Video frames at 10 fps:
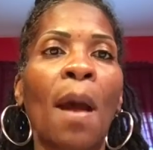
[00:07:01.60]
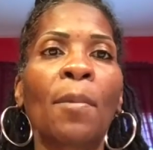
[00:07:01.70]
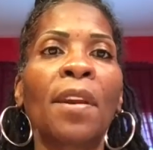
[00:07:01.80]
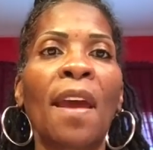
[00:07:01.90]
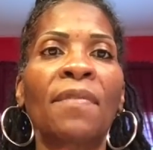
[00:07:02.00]
I'm
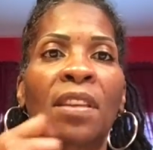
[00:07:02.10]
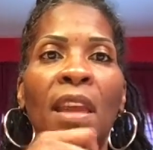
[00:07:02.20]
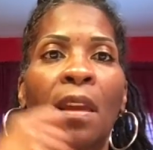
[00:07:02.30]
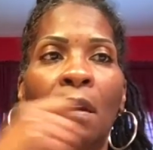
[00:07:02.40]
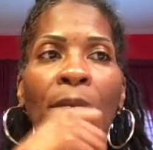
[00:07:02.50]
gonna have to
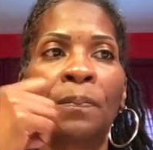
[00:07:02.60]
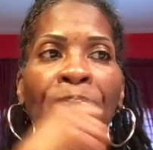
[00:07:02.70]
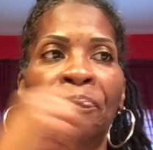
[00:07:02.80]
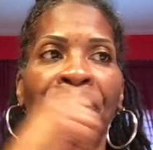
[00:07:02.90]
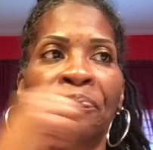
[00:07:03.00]
take a
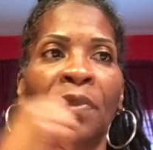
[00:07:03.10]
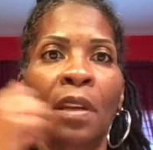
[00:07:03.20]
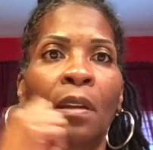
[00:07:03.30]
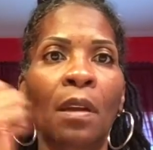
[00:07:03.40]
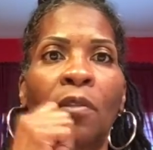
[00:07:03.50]

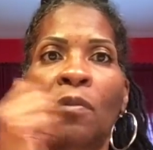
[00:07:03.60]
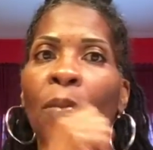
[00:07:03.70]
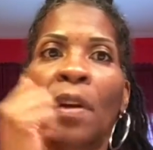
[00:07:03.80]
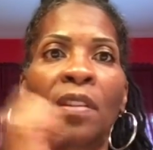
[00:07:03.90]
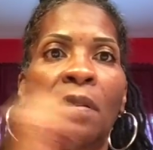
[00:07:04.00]

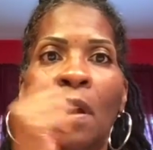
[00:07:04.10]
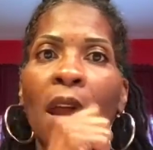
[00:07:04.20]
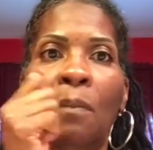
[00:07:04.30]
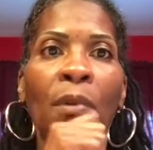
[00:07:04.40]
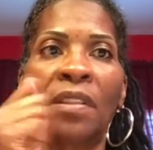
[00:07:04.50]
toothbrush and kind
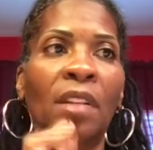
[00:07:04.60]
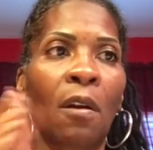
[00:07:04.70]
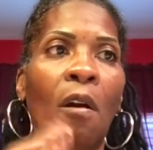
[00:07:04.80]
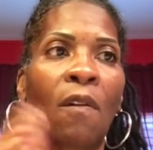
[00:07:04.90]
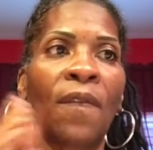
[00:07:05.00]
of brush that
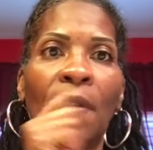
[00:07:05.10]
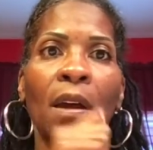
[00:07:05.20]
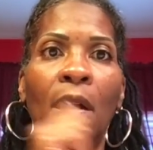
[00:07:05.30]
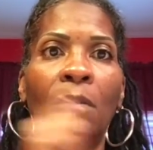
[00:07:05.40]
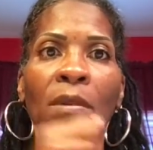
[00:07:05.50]
off,
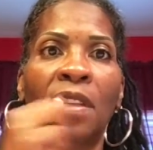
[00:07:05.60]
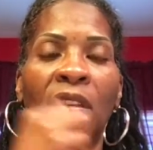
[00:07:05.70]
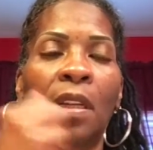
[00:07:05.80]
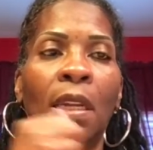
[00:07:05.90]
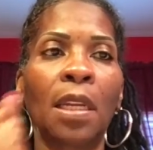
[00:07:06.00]
just to
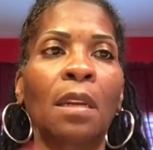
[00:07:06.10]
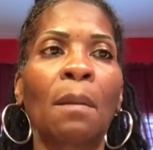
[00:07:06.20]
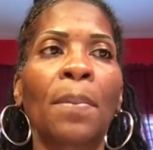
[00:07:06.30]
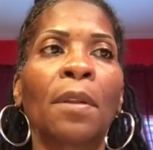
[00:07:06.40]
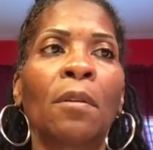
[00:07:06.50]
clean it
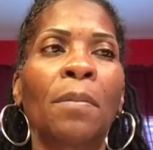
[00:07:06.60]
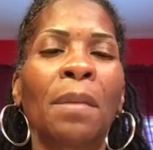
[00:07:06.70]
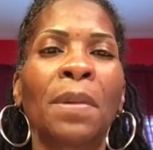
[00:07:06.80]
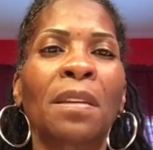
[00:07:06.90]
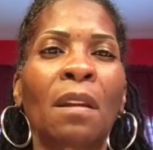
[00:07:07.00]
up a little bit,
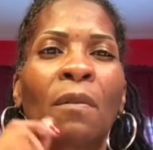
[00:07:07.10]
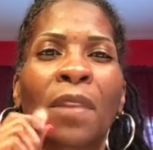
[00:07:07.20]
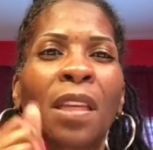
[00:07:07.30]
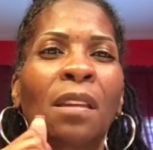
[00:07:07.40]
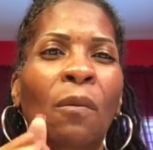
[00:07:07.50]
because I don't
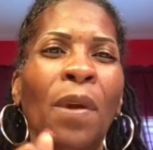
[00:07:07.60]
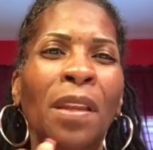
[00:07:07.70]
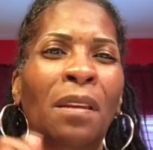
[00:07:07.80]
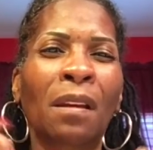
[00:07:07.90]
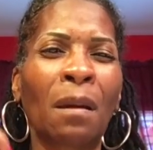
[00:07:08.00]
think they're ready
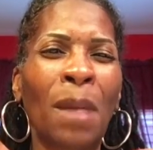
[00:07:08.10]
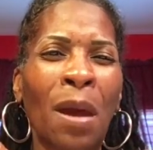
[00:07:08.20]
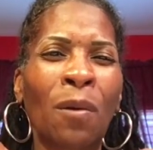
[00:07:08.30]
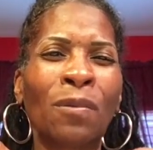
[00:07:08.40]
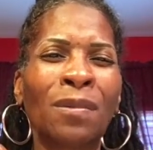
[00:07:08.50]
to come
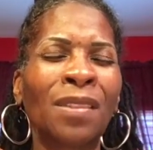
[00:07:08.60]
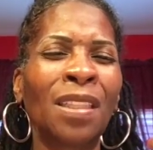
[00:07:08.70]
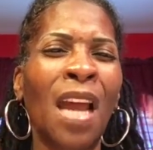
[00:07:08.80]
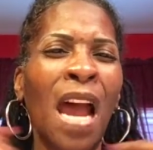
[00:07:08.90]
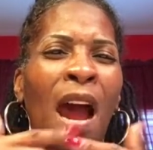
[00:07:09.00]
out.
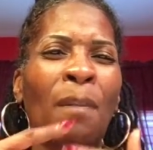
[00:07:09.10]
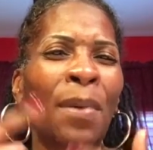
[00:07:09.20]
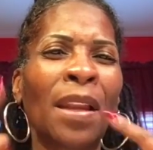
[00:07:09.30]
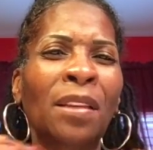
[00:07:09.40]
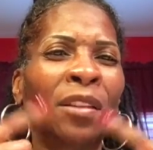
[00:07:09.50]
I'm
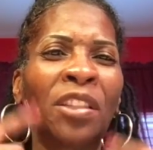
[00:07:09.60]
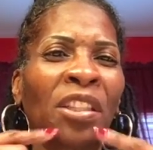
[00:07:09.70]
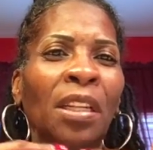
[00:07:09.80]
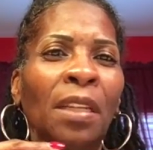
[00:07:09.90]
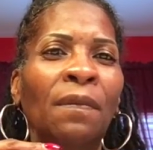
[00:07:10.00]
probably gonna
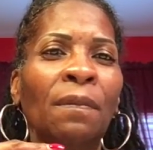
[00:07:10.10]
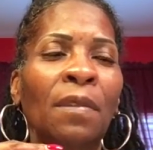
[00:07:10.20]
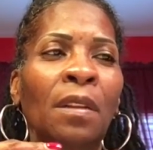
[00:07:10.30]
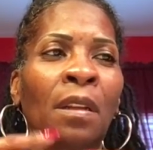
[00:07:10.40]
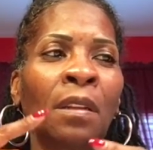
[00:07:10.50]
just leave
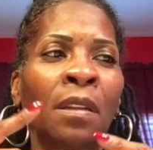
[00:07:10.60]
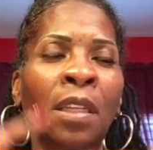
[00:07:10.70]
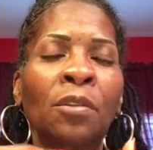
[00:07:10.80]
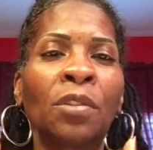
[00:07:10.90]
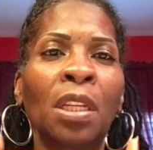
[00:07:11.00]
the
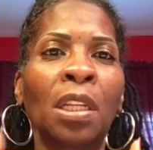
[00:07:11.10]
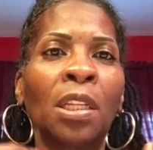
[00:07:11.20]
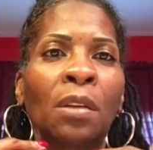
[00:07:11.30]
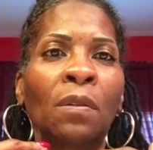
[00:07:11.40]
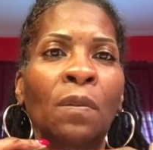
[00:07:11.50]
dentures in
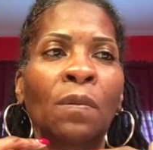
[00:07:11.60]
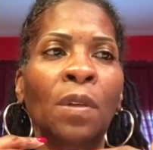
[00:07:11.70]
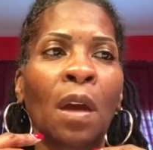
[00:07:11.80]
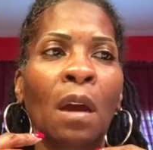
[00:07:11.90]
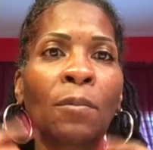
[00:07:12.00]
until
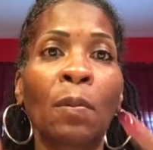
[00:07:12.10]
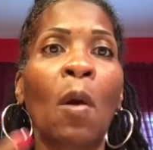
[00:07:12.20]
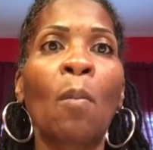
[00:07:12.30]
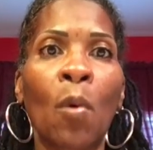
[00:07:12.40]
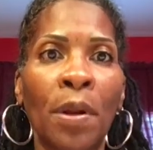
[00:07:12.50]
tomorrow
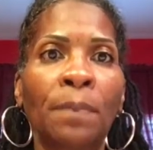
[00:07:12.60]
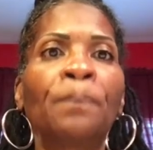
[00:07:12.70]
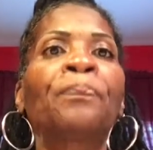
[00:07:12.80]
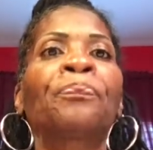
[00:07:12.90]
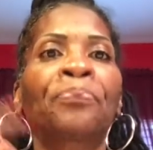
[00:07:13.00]
morning,
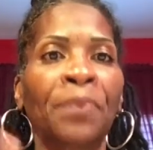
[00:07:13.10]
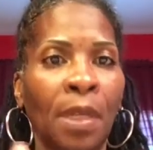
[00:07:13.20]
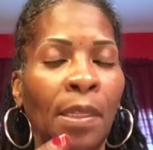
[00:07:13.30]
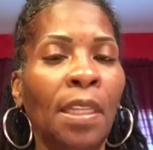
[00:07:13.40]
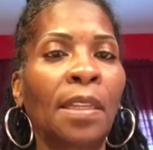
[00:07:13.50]

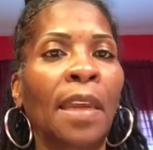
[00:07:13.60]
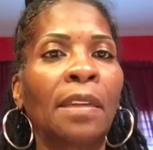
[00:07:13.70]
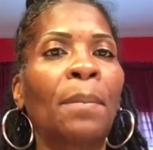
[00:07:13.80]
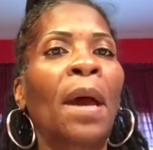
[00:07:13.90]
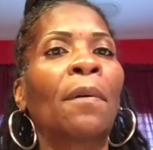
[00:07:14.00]
then take
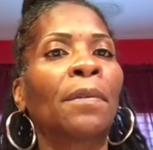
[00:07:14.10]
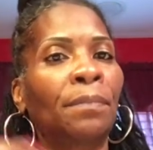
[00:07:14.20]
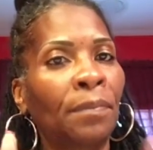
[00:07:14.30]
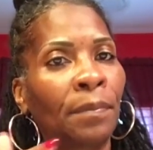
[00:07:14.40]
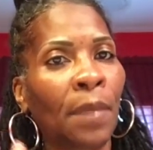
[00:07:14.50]
them out
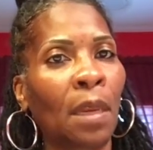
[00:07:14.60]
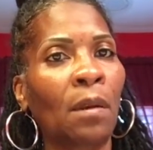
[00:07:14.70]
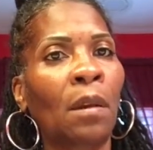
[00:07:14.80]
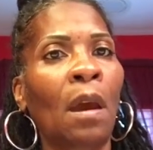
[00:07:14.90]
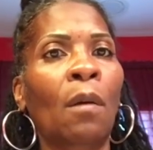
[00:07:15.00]

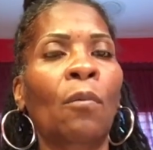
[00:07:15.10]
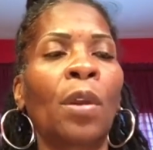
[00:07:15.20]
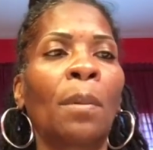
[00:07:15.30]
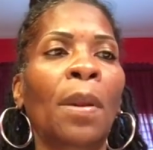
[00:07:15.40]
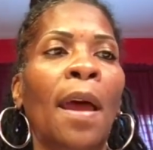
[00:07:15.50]
and
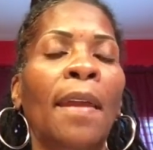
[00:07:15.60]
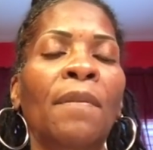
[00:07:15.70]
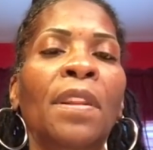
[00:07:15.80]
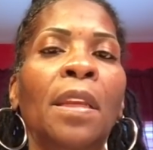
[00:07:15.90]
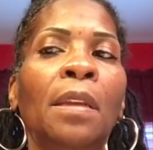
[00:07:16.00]
reapply
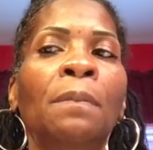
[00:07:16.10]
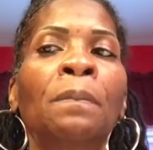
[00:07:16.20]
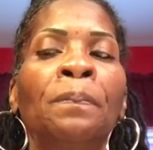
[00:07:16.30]
everything.